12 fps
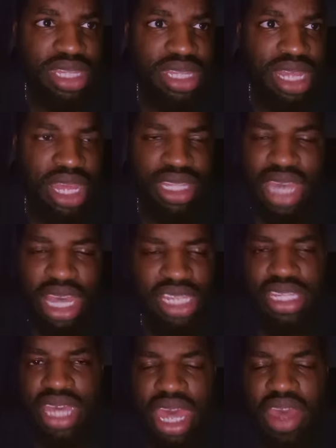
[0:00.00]
it
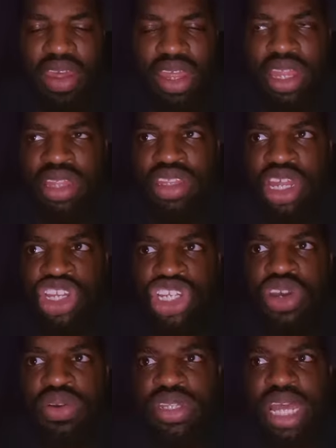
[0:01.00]
takes care, it
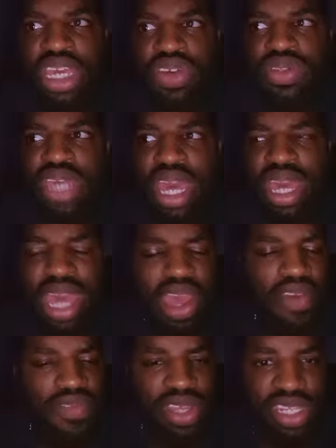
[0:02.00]
shows that you take
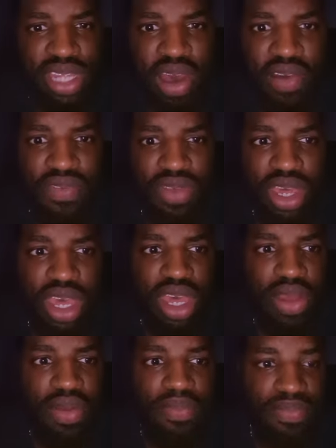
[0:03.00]
care of yourself.
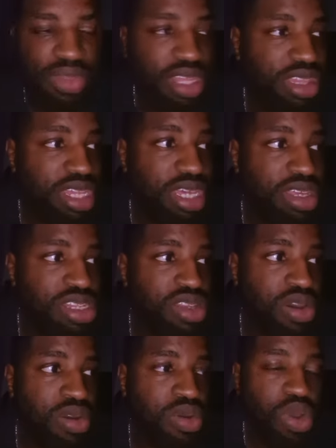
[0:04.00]
The thing is,
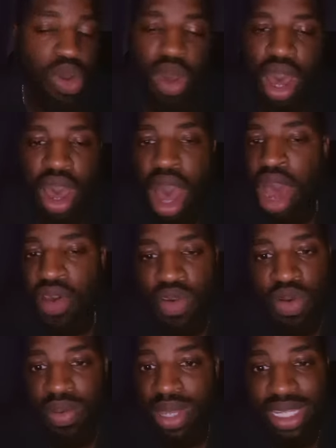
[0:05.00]
though, I've
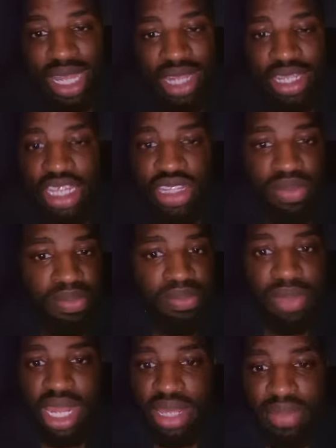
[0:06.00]
always said this
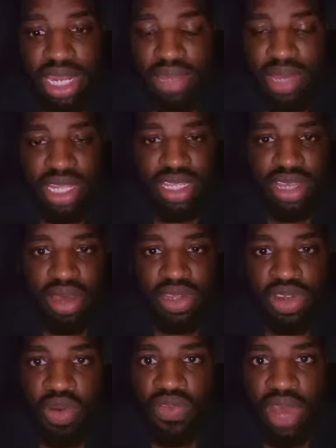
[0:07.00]
many, many, many
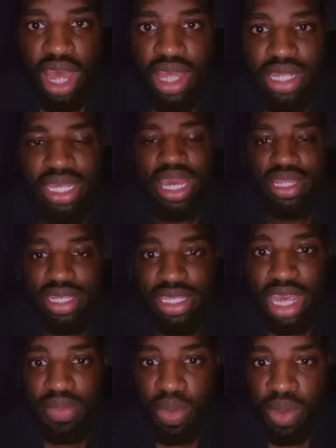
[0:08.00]
times over. The
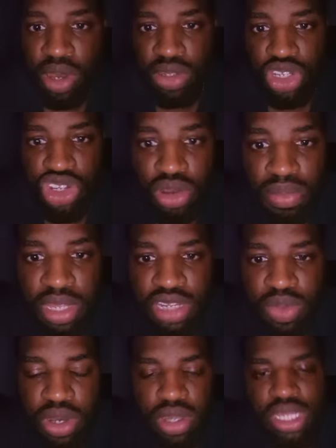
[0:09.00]
entertainment world, the
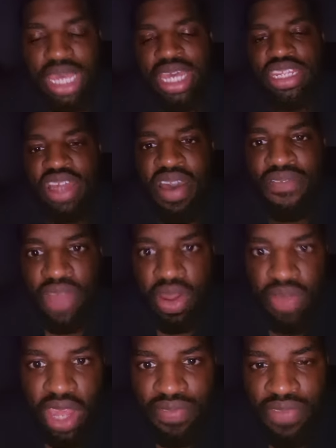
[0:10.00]
showbiz world, is a
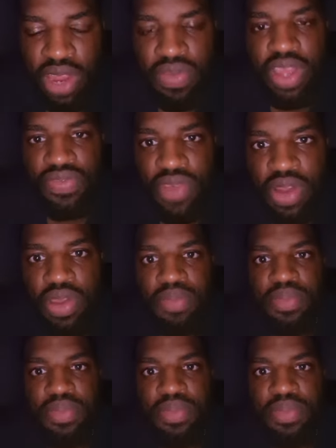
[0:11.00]
very, very, very